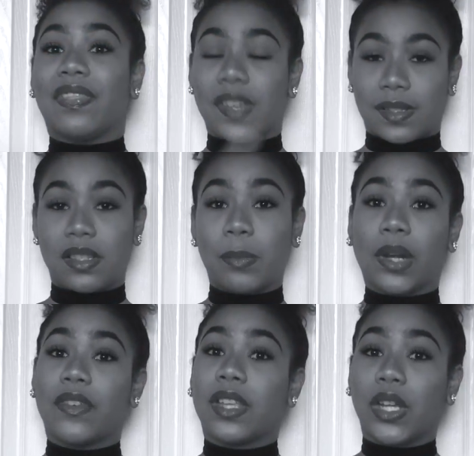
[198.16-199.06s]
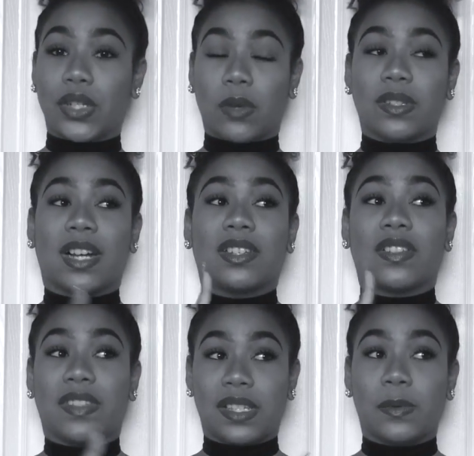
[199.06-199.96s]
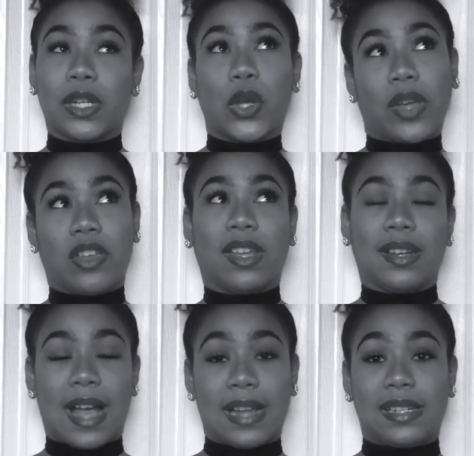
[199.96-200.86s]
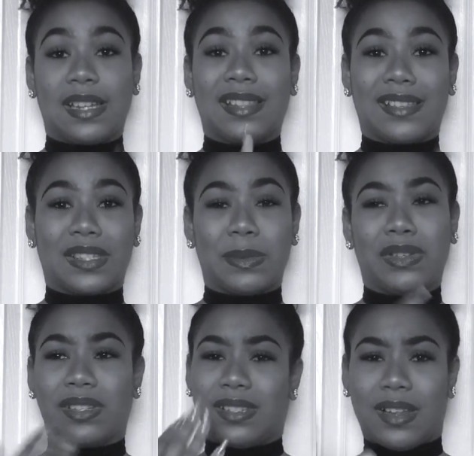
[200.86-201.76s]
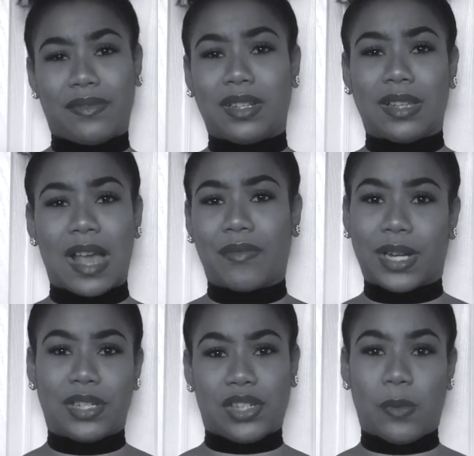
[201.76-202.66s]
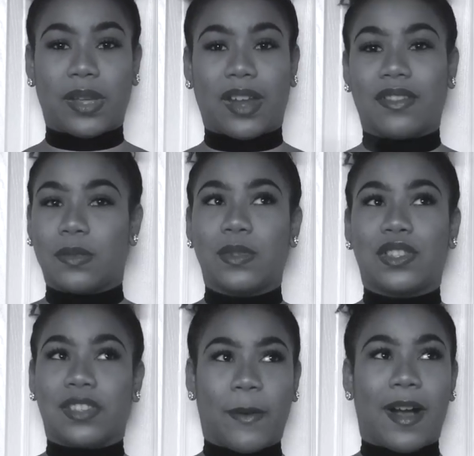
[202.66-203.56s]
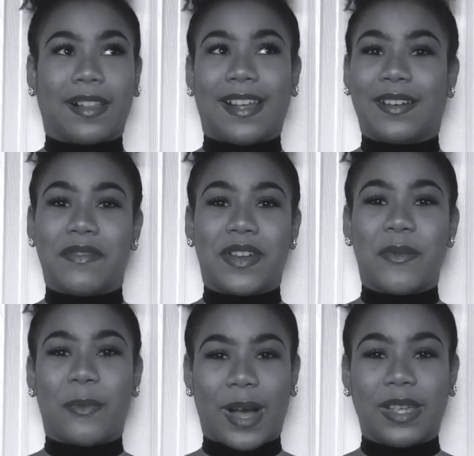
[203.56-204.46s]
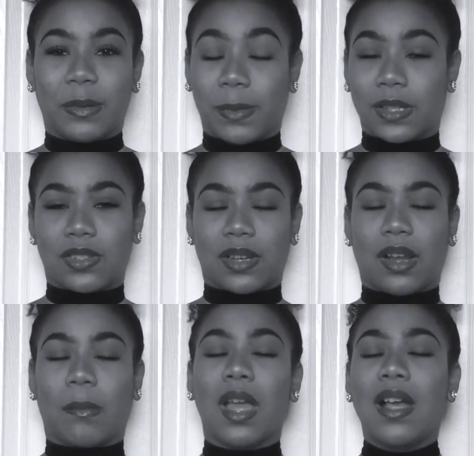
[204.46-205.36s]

this is the boyfriend that you don't touch. This one, okay, you can kind of date. This one you can definitely have. Like I don't care. This one's so ugly. I don't even know why you would be interested in him.